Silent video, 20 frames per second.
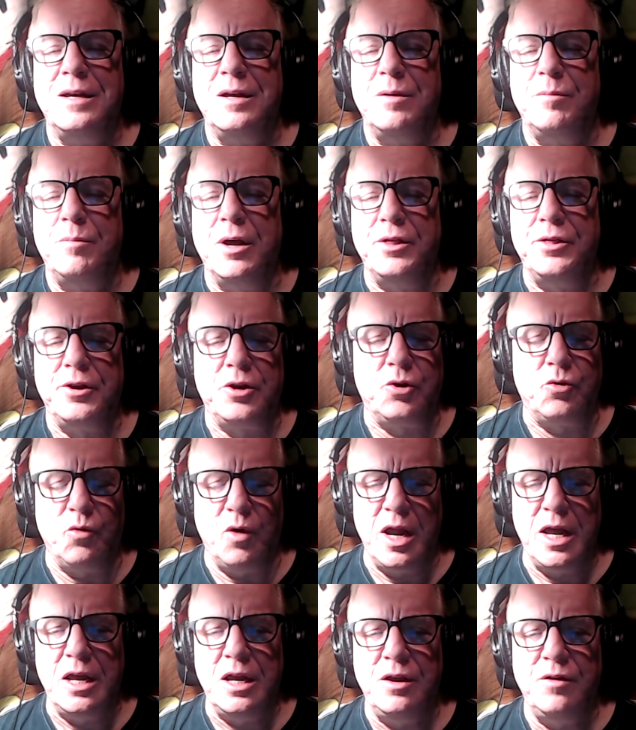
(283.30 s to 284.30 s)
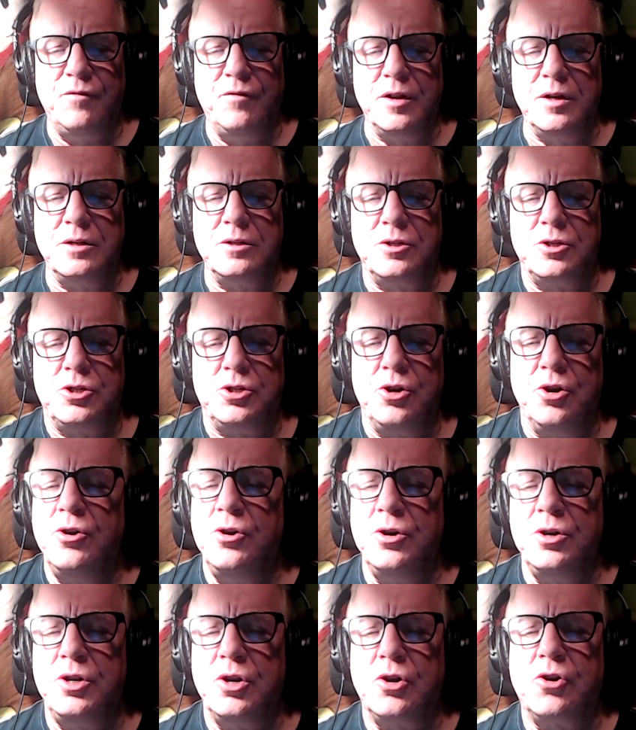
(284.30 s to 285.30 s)
by the grave and
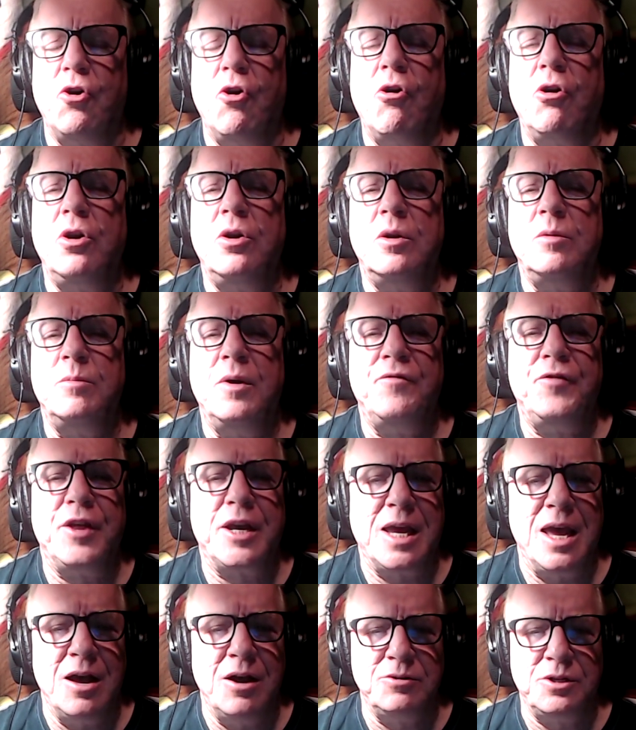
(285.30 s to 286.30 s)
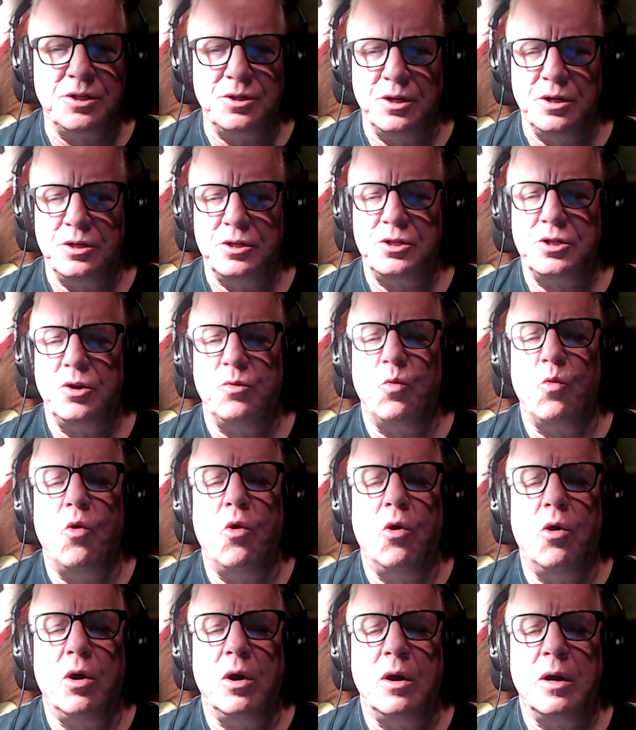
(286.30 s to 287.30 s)
stern decorum of the countenance it
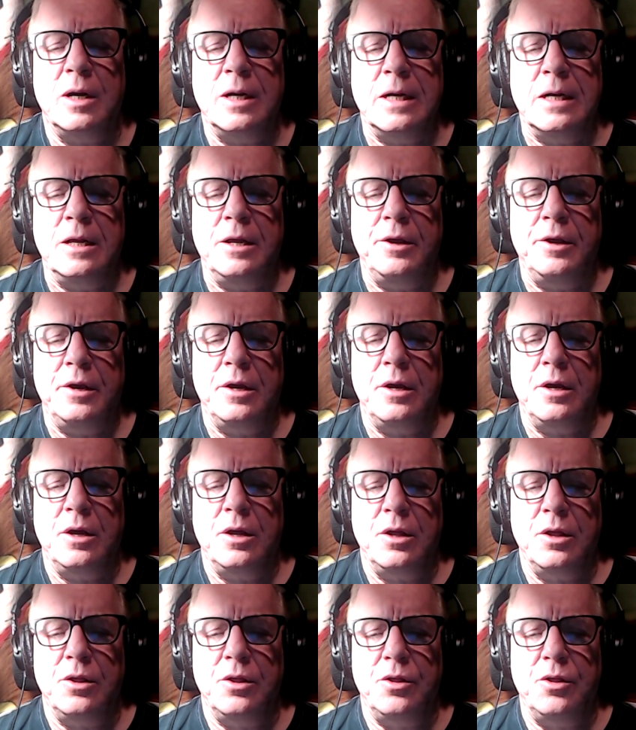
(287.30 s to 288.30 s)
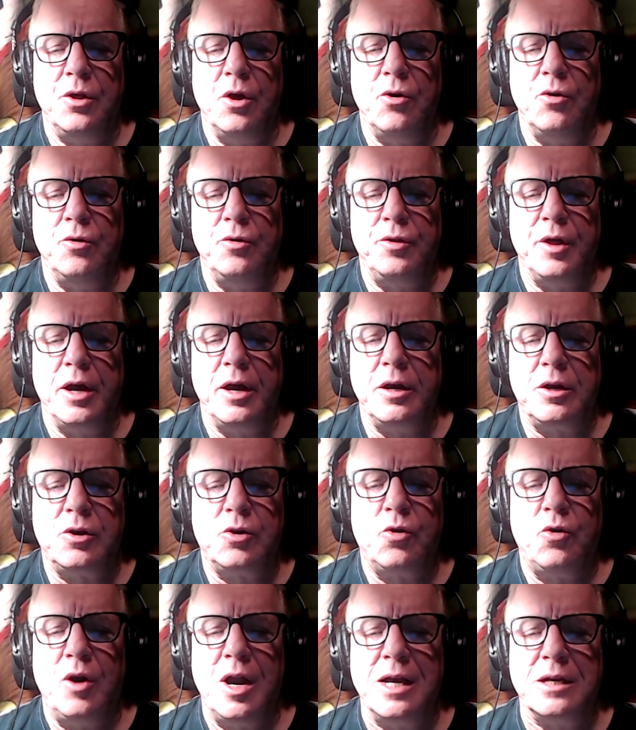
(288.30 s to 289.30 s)
wore, "Though thy
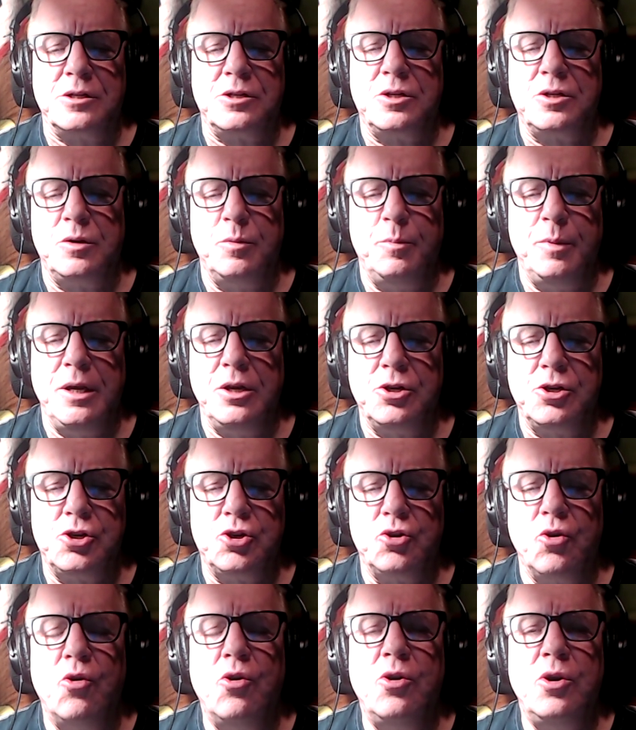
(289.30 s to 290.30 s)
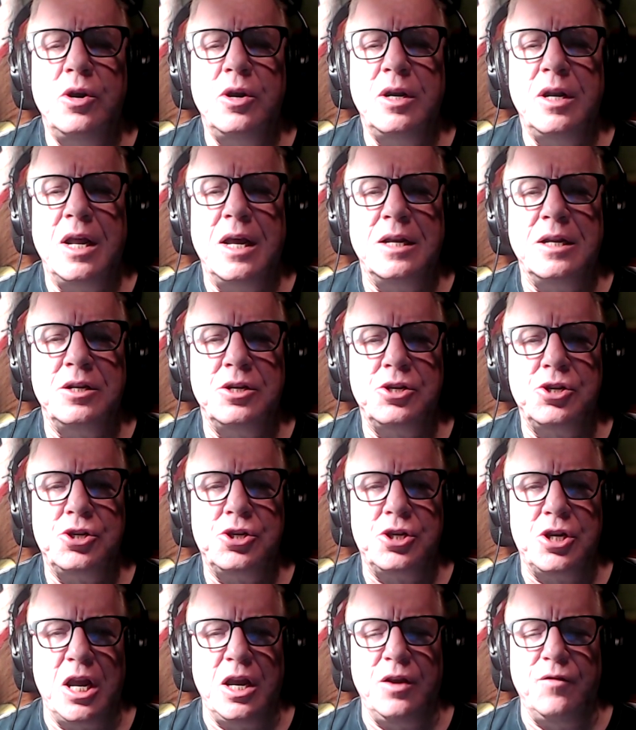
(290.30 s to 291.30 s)
crest be shorn and
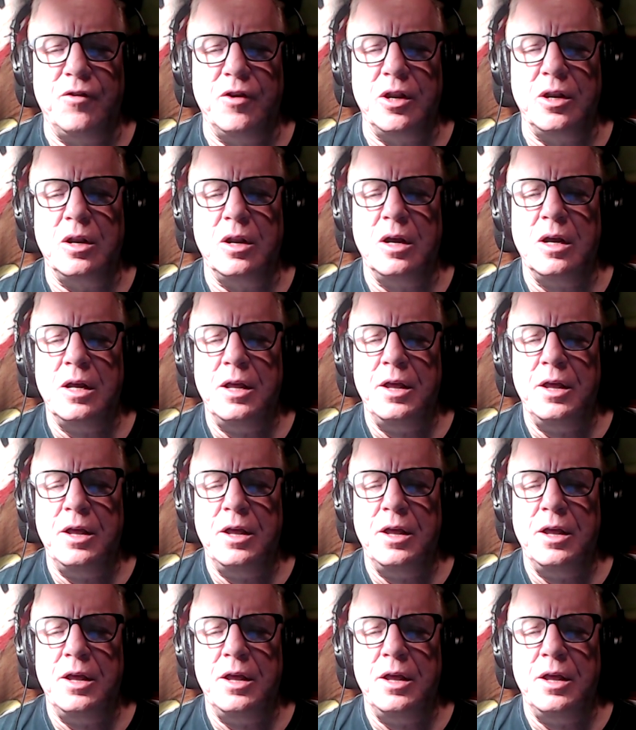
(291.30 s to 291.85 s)
shaven,